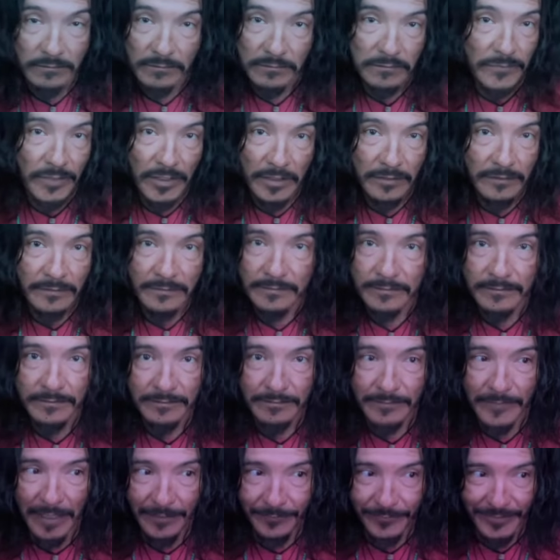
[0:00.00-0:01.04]
you know,
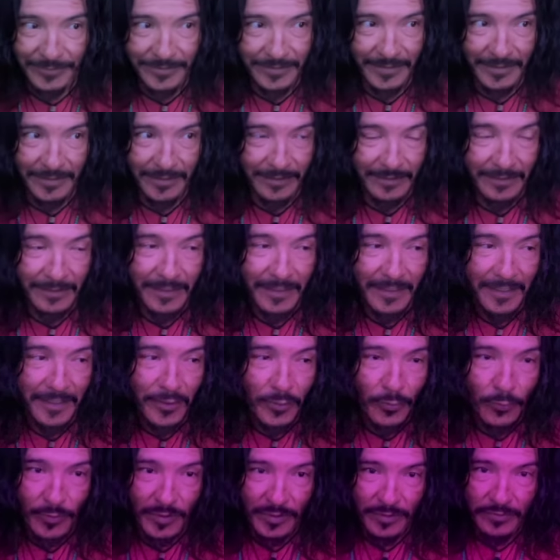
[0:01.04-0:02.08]
obviously
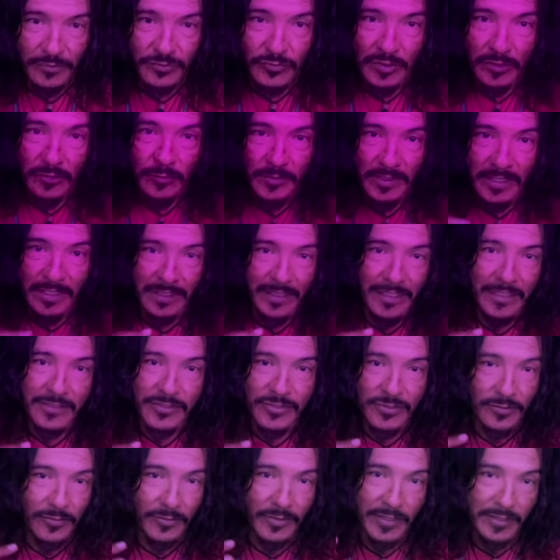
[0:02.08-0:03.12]
when you're trying to be an
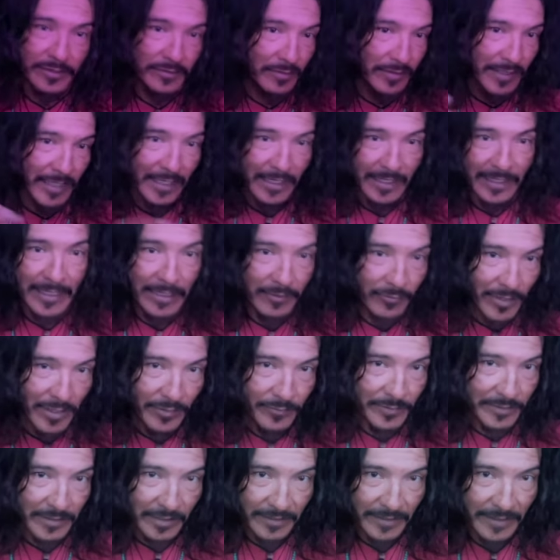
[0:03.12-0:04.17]
angel and you're hanging
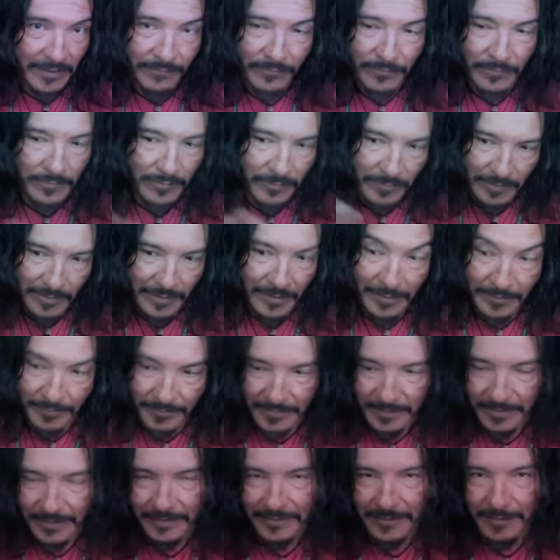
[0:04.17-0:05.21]
around with the devil, I
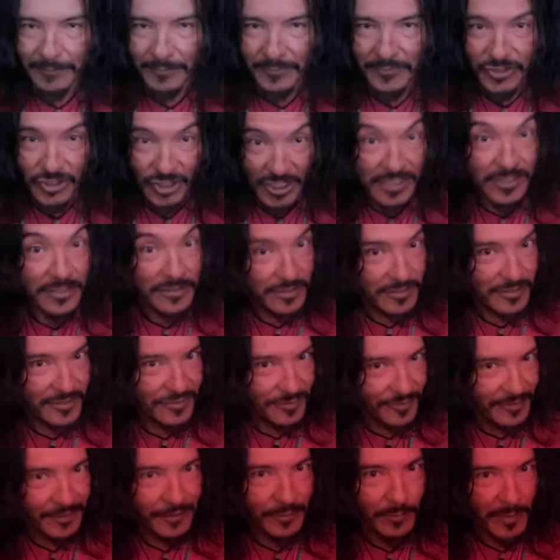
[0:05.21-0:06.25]
mean, there's some changes
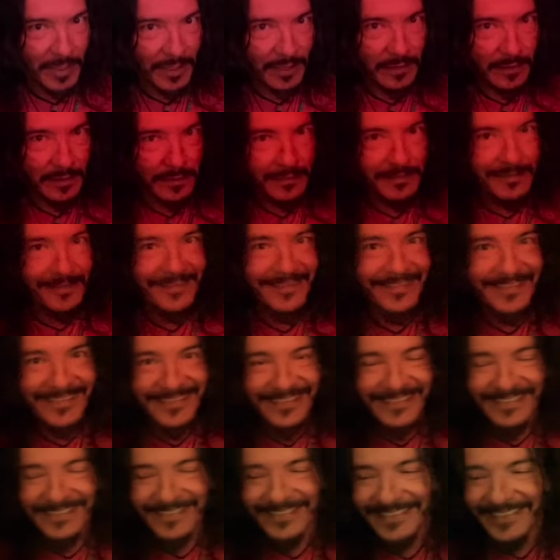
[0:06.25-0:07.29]
you need to make.
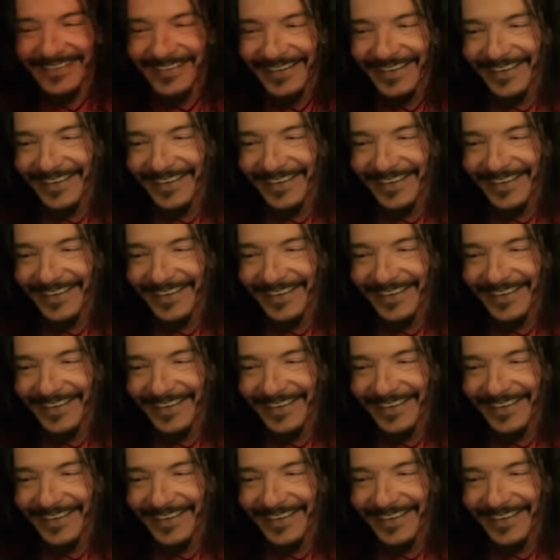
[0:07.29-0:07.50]
With